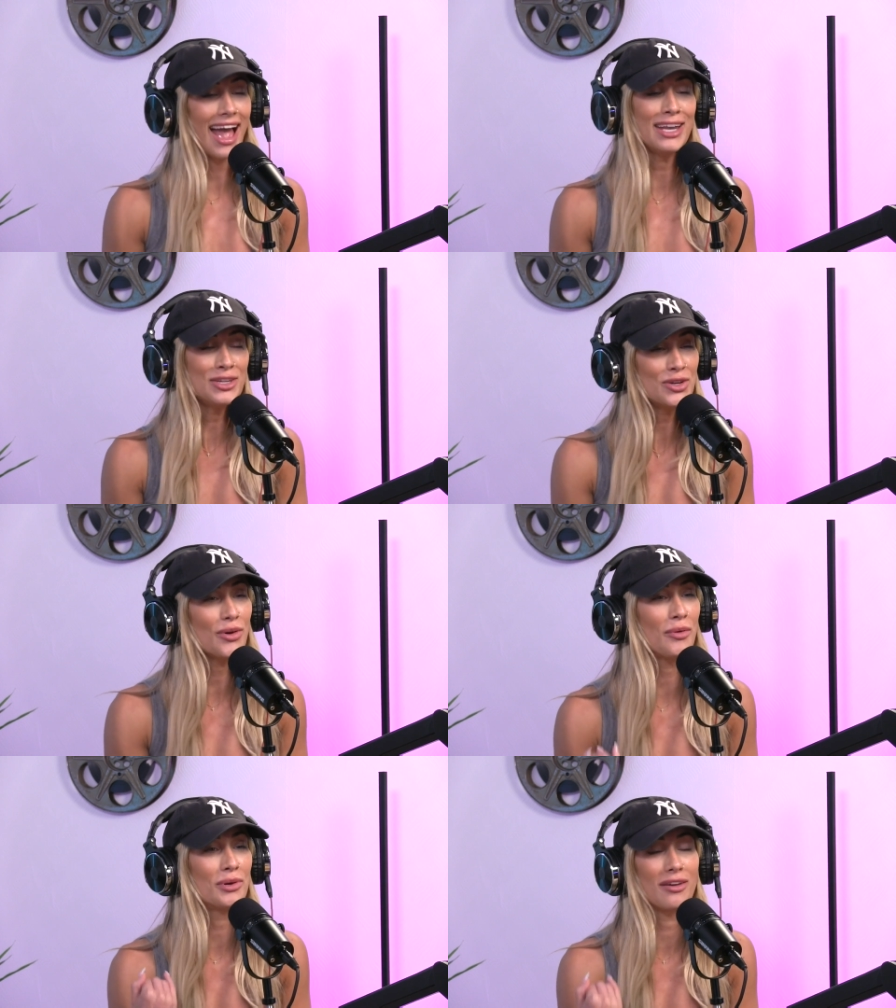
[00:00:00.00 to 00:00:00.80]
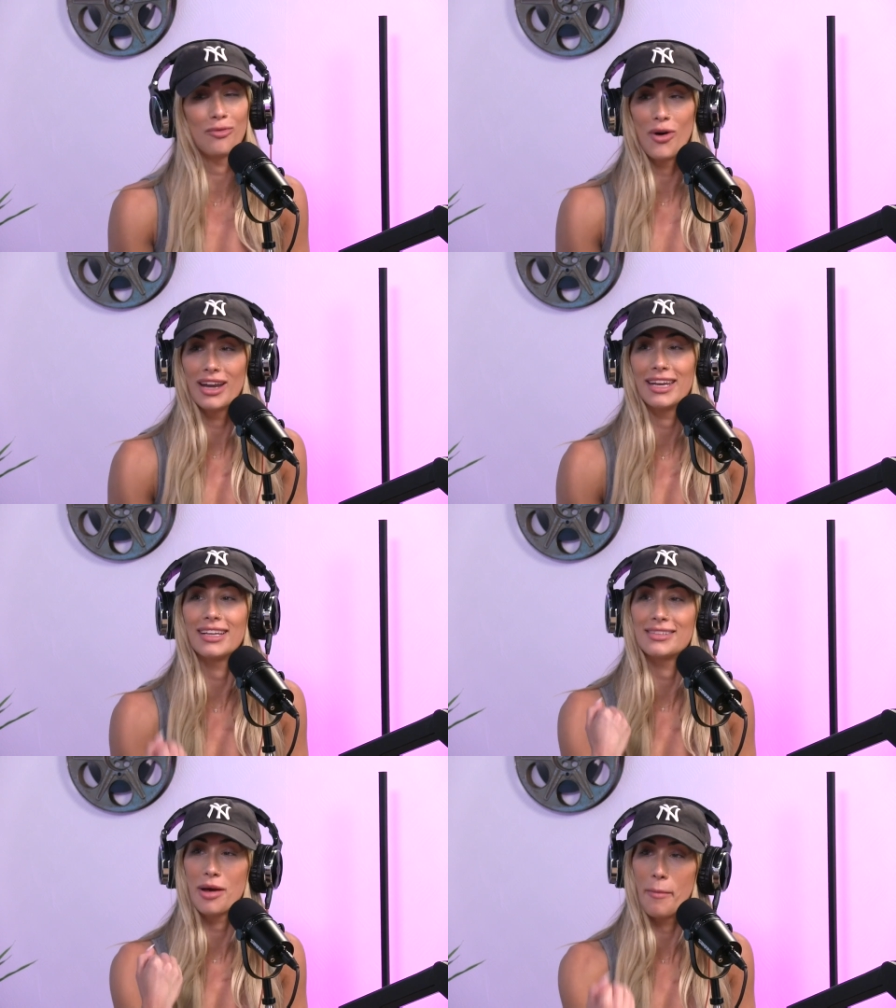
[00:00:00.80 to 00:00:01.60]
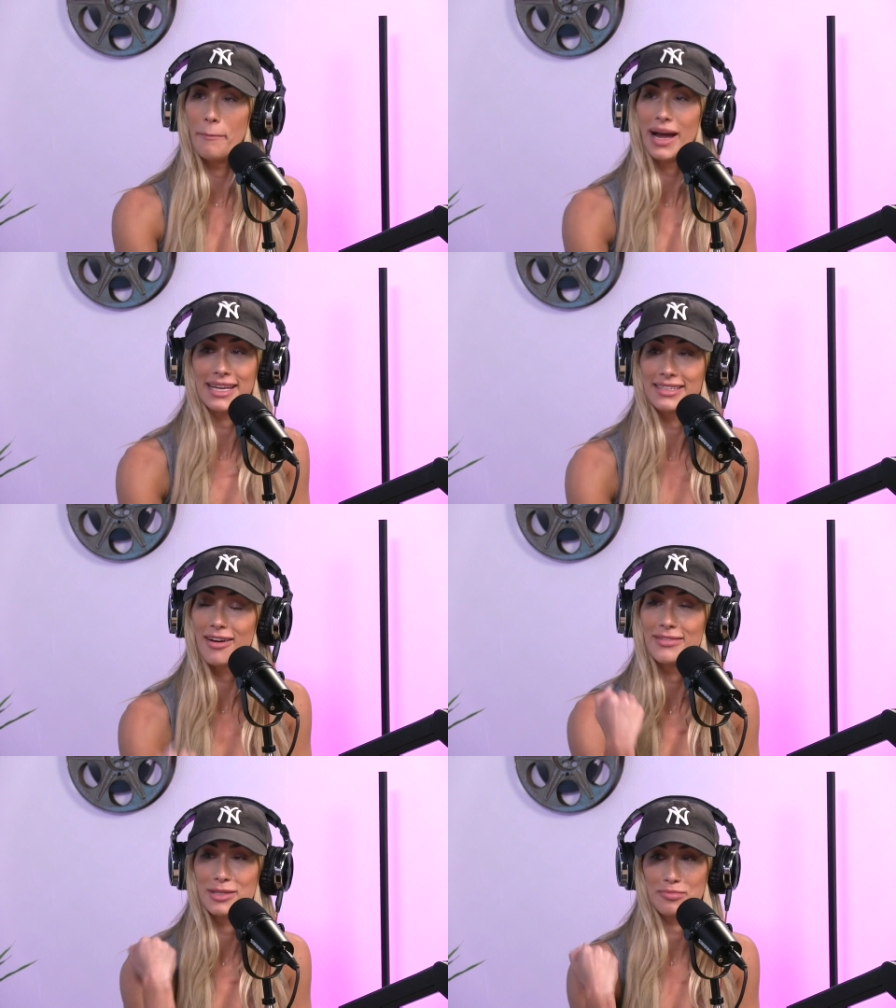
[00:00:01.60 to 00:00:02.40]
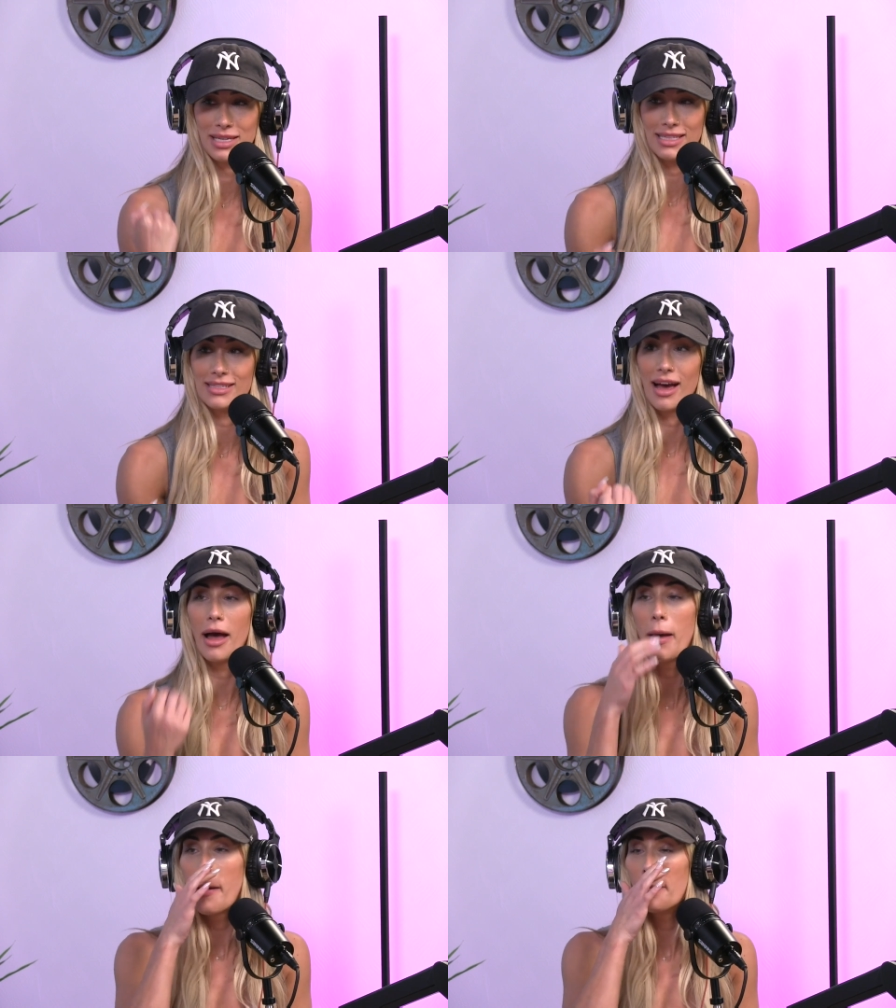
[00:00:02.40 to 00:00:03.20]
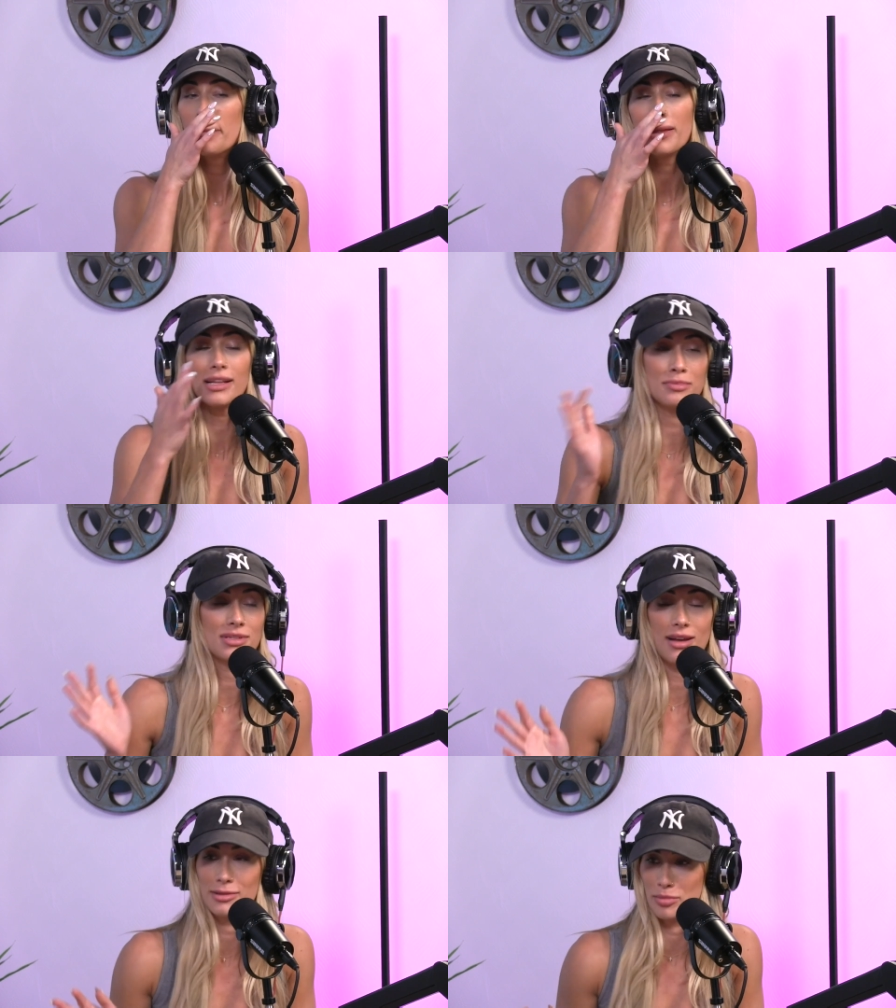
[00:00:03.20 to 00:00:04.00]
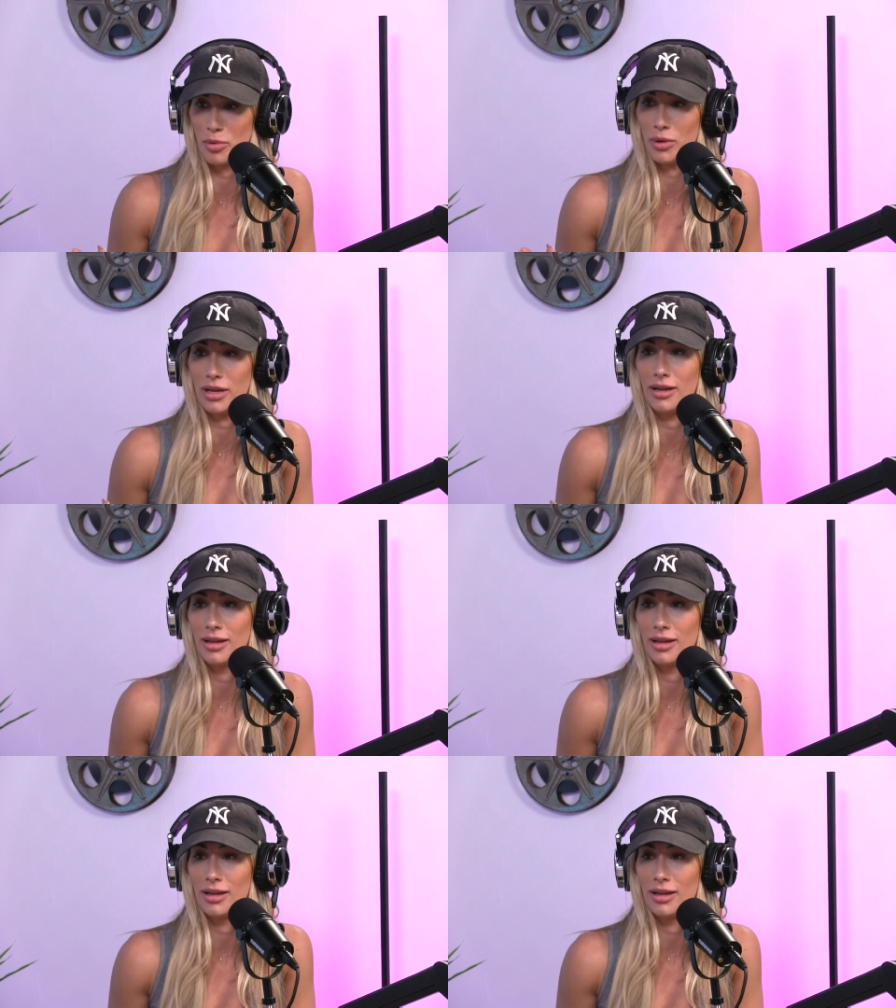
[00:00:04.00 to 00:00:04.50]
I knew I would have wanted a bite of this pizza. But that's besides the point.